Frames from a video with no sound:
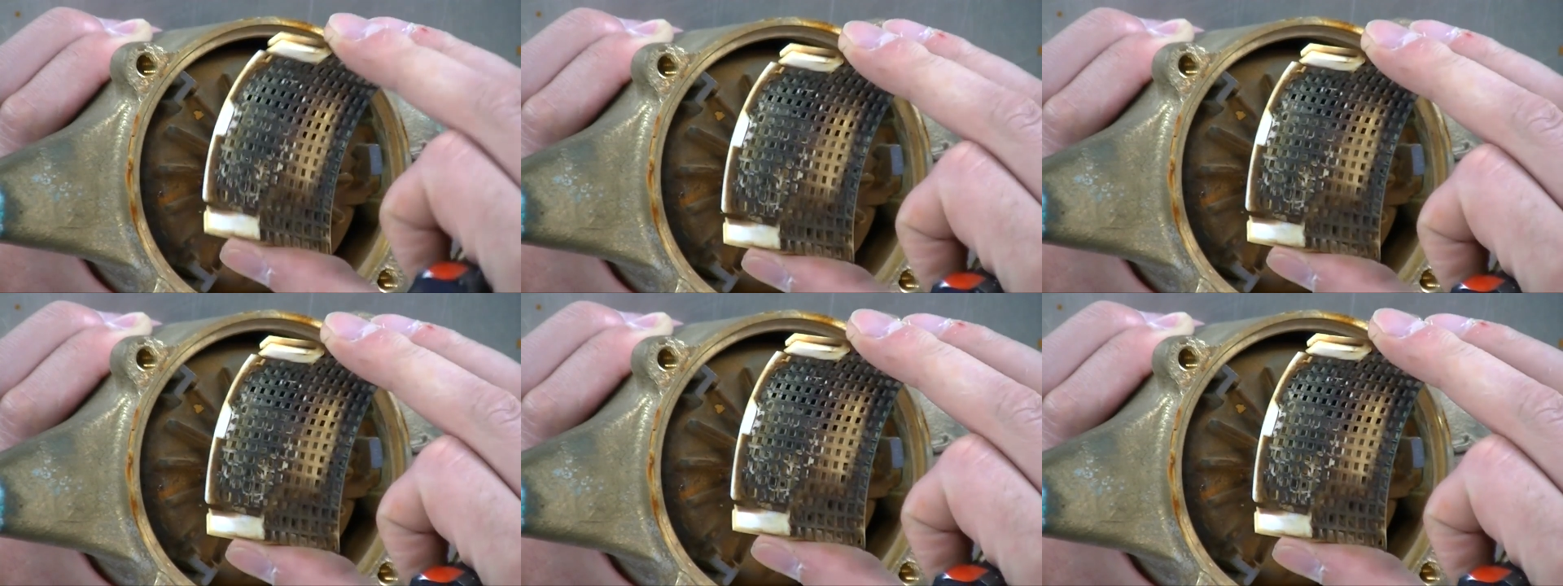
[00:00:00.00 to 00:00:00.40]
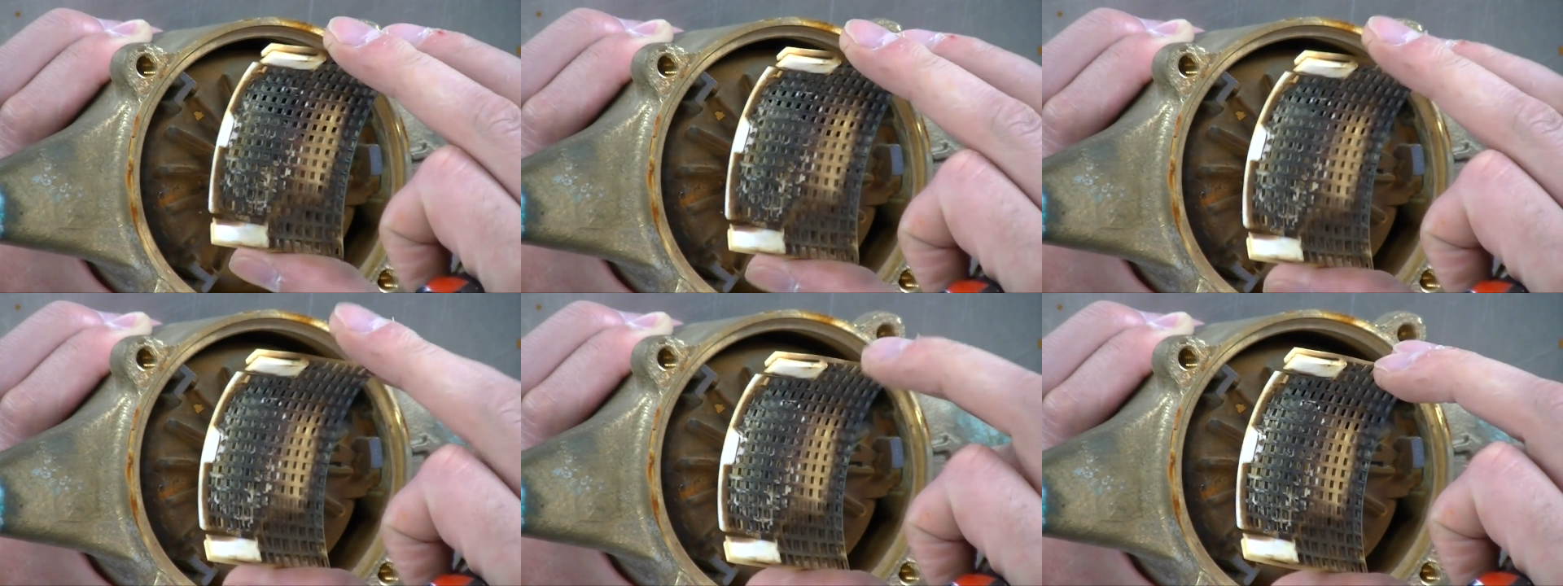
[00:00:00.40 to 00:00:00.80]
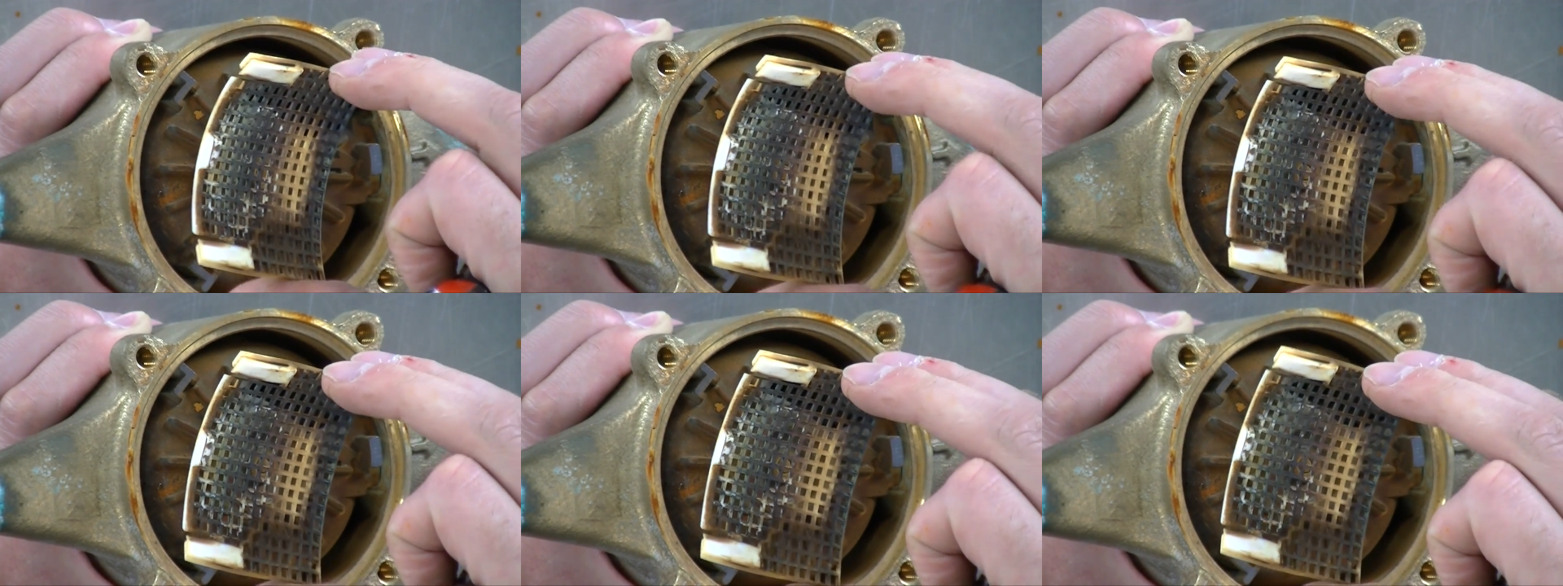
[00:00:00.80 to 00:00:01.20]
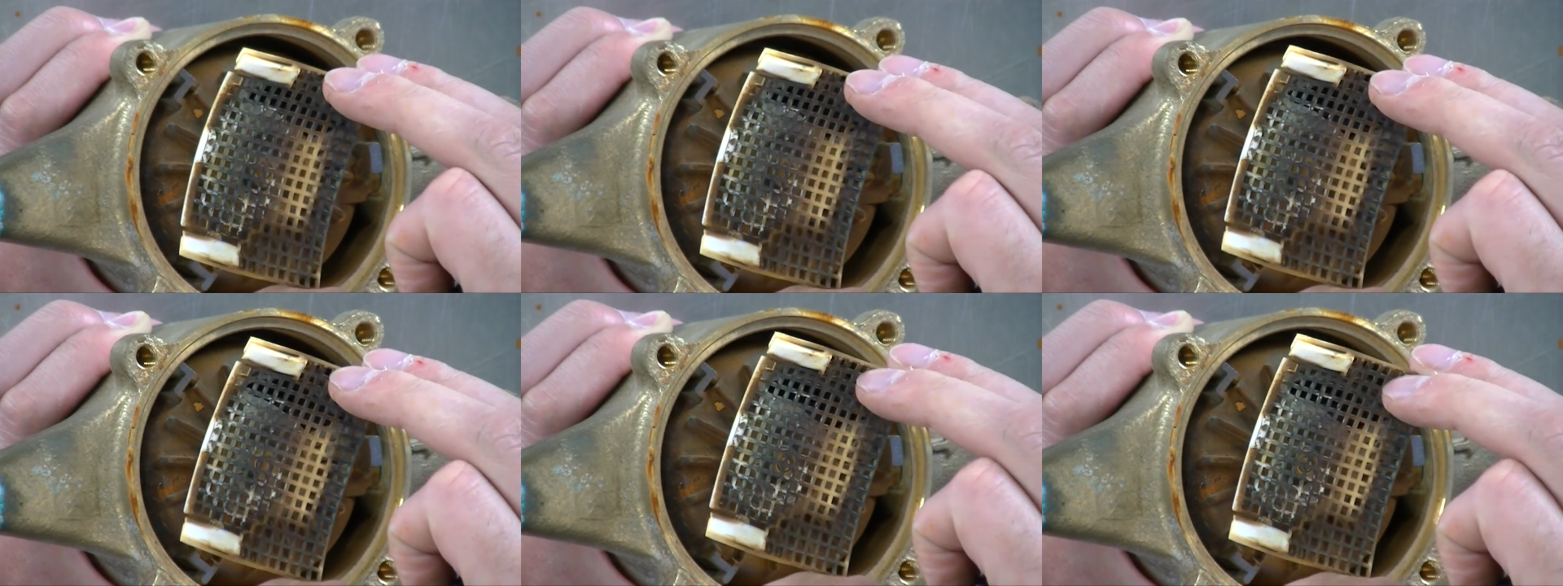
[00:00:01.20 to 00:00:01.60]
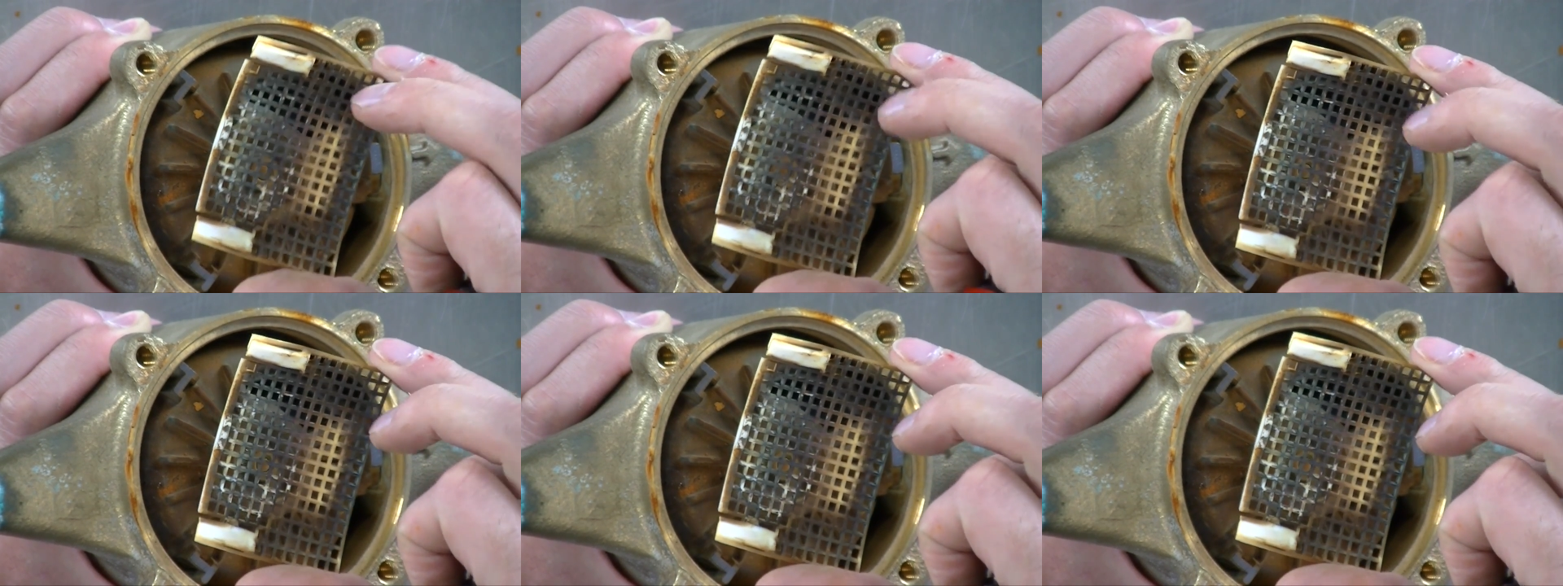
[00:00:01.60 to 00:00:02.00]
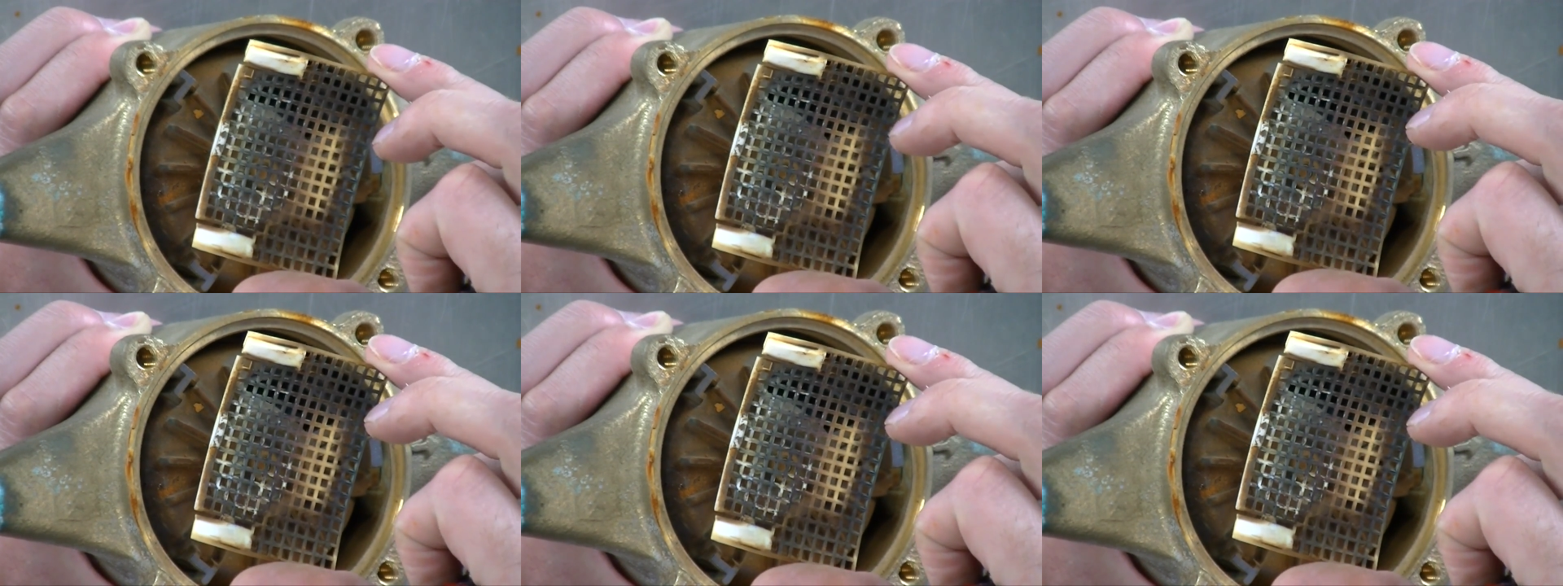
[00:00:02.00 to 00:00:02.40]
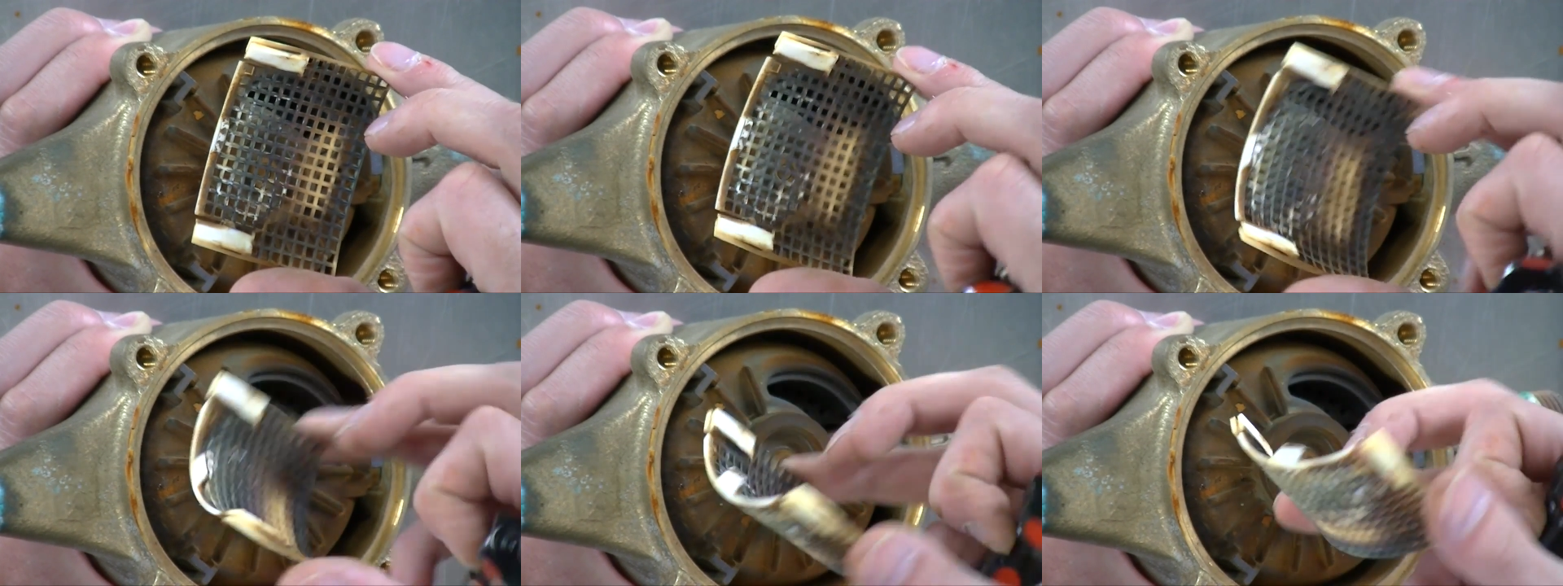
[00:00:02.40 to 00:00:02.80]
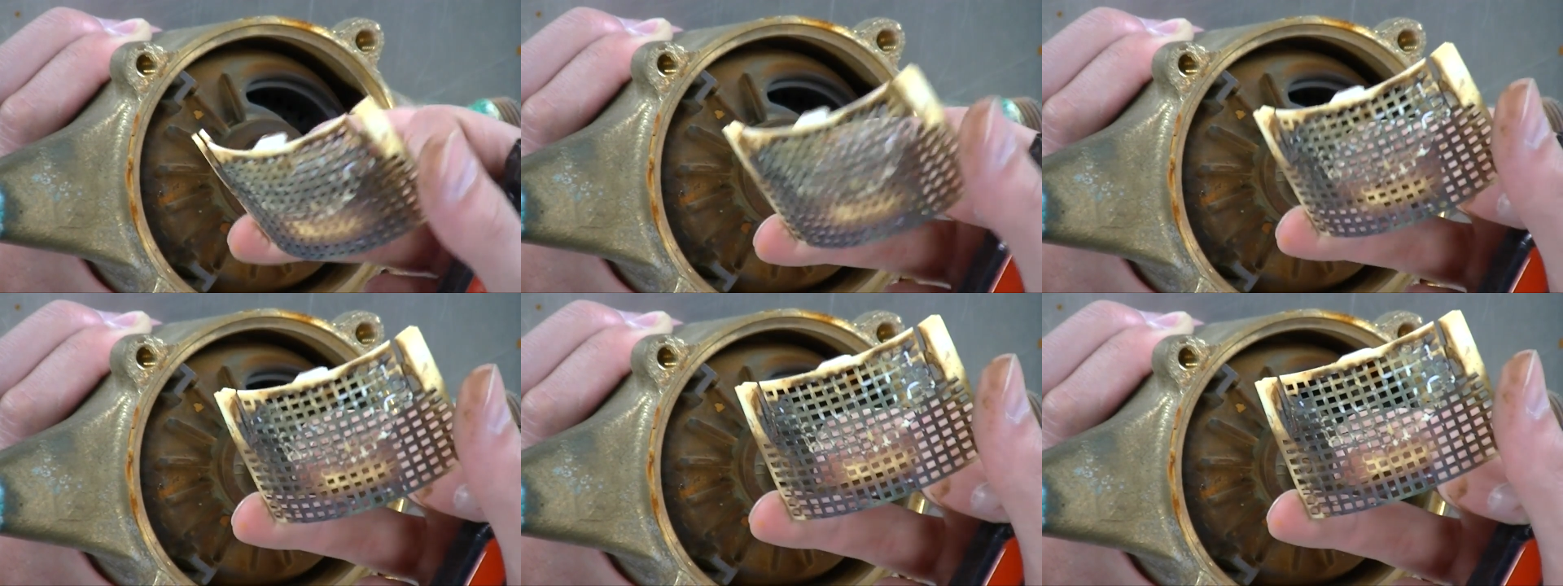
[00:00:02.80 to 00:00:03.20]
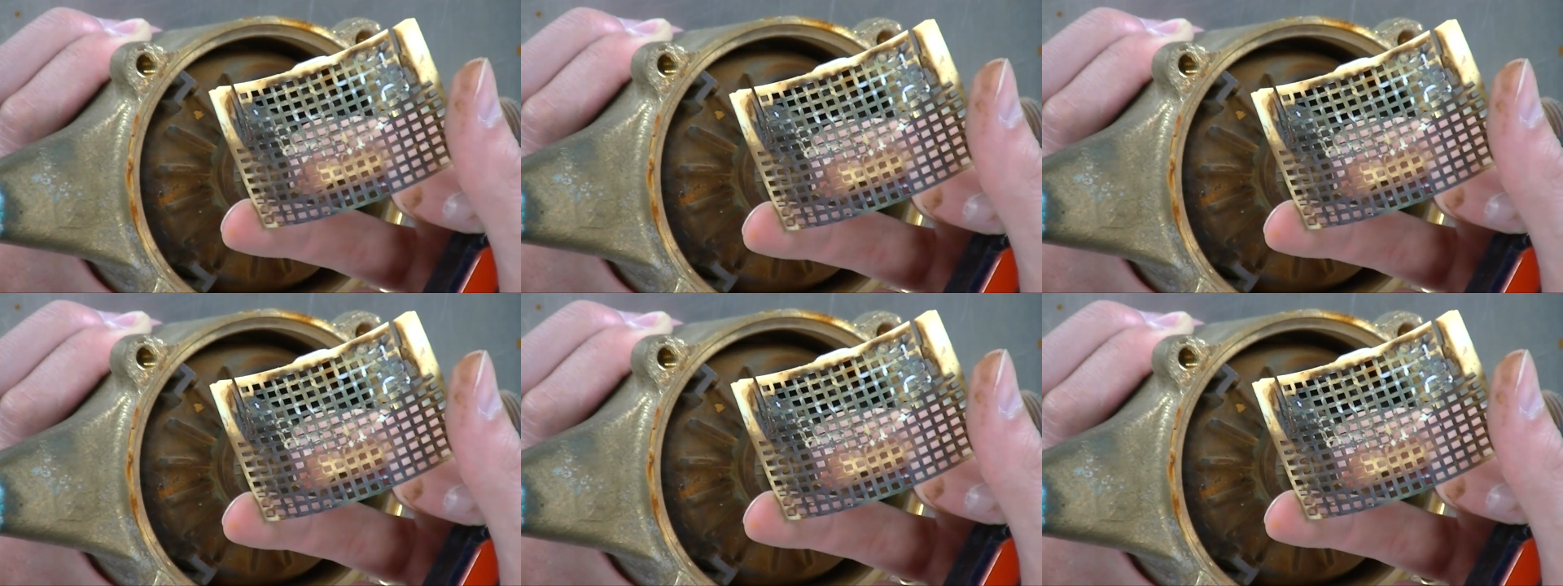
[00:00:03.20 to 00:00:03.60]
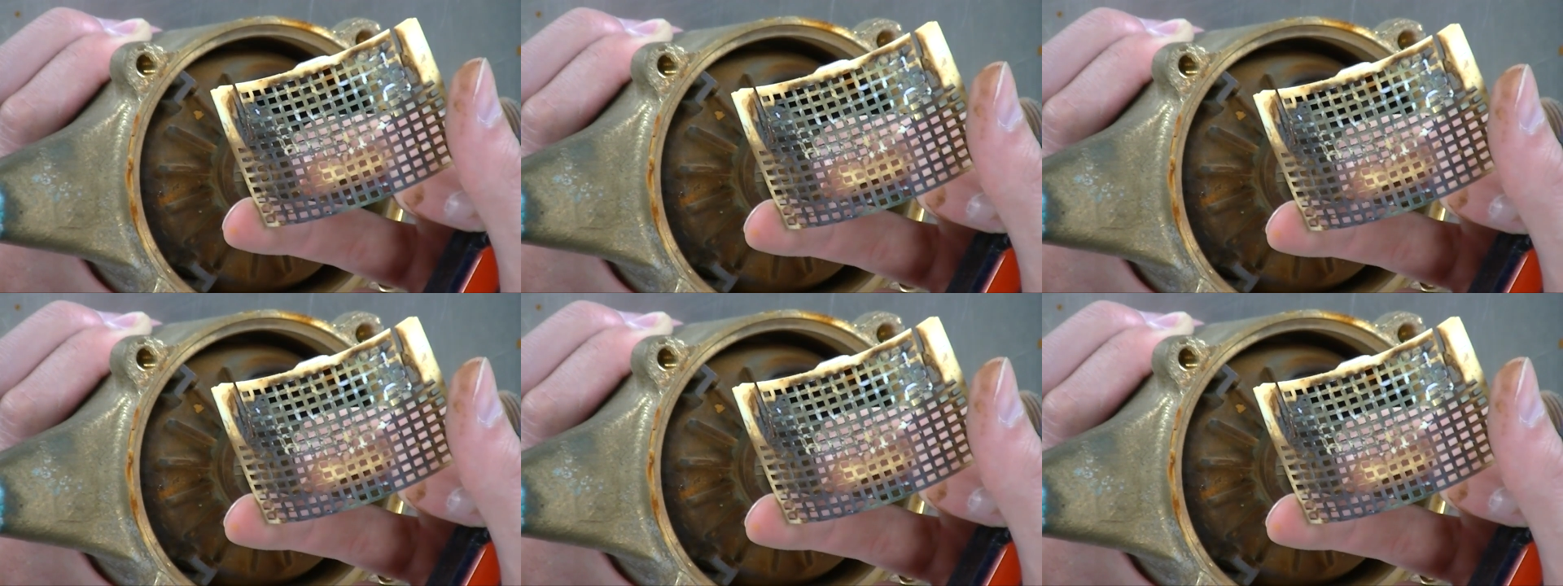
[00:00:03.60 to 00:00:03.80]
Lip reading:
No face is visible, so there are no lips to read.